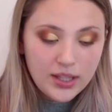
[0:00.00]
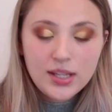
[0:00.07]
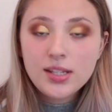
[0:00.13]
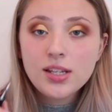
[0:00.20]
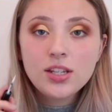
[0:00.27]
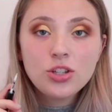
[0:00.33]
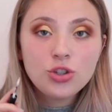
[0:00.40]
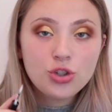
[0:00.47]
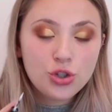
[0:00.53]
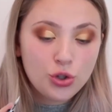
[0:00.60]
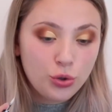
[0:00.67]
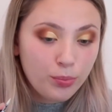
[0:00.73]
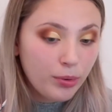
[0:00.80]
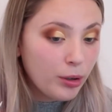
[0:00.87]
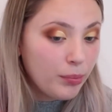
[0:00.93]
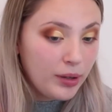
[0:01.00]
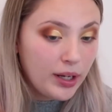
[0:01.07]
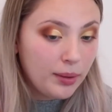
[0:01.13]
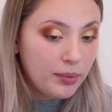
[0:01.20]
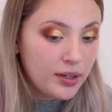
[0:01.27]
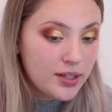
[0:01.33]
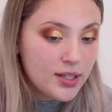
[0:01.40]
This is super
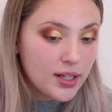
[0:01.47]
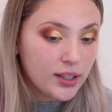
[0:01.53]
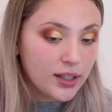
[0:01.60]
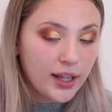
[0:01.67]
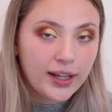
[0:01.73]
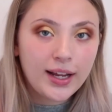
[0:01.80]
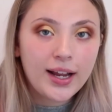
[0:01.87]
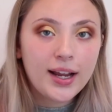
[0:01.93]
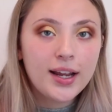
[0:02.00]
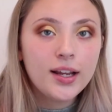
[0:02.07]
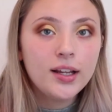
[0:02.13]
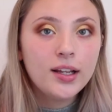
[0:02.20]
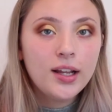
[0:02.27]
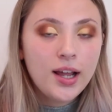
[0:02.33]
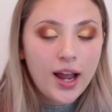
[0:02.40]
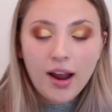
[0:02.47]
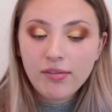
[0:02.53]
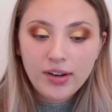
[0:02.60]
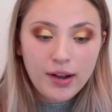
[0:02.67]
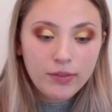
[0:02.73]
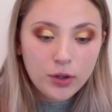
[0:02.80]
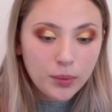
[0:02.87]
pigmented. Like
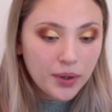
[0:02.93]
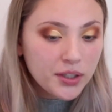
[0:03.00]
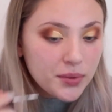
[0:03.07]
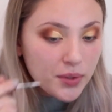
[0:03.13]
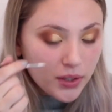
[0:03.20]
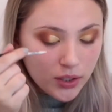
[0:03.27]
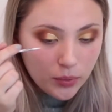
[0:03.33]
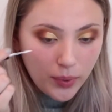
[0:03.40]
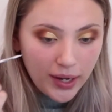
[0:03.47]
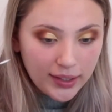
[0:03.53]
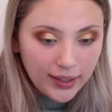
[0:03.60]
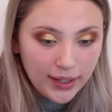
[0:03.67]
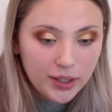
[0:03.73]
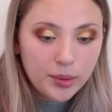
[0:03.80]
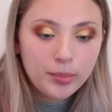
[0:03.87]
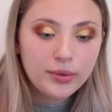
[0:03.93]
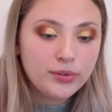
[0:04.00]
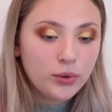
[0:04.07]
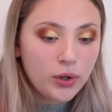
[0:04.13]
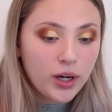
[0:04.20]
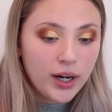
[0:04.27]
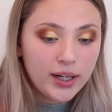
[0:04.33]
I've never worked with a white liner
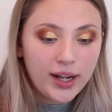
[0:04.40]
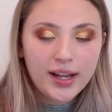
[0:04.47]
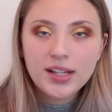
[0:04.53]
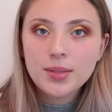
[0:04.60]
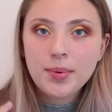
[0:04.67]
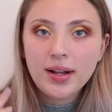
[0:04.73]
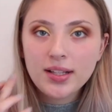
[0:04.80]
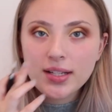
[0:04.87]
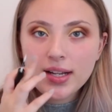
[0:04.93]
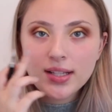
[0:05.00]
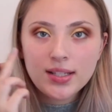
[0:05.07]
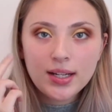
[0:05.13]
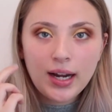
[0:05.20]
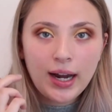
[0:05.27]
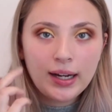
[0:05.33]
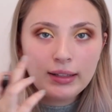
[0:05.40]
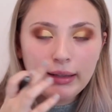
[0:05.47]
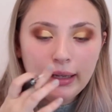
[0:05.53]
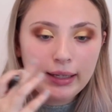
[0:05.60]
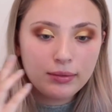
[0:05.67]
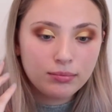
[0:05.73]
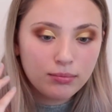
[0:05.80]
before and I expected it to kind of
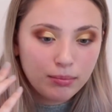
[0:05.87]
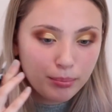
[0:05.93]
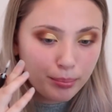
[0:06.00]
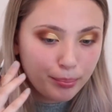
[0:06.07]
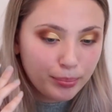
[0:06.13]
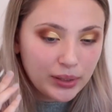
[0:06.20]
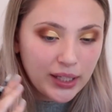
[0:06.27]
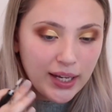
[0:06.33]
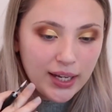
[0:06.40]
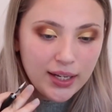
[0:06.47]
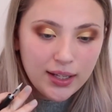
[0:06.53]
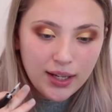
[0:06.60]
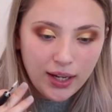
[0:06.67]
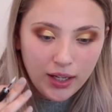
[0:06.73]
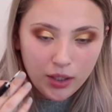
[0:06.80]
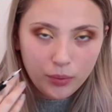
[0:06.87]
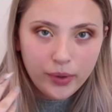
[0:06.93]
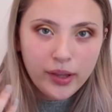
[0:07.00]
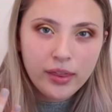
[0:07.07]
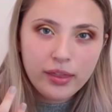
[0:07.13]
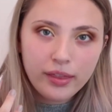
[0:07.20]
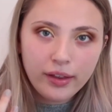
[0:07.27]
like bleed in
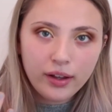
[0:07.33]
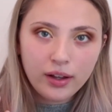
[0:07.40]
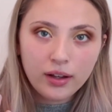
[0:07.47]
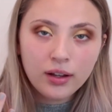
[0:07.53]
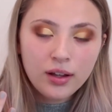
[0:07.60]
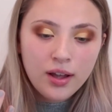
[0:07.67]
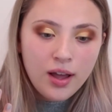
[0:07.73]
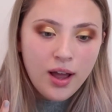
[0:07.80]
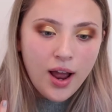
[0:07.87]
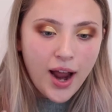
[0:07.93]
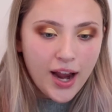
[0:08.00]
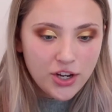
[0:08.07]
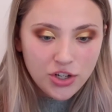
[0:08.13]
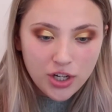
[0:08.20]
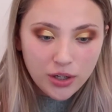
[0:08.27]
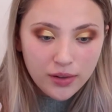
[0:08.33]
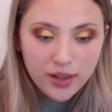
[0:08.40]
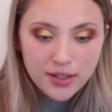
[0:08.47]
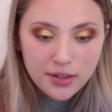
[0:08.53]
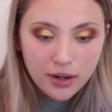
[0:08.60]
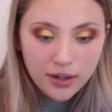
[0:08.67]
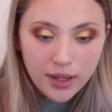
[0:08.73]
with the eyeshadow
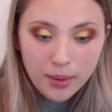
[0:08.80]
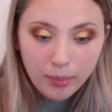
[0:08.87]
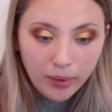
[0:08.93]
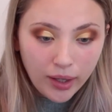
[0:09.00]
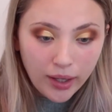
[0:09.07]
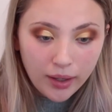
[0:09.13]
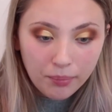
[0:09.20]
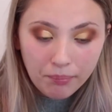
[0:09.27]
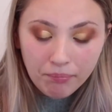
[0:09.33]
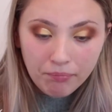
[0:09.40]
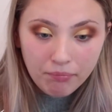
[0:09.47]
that's on it, but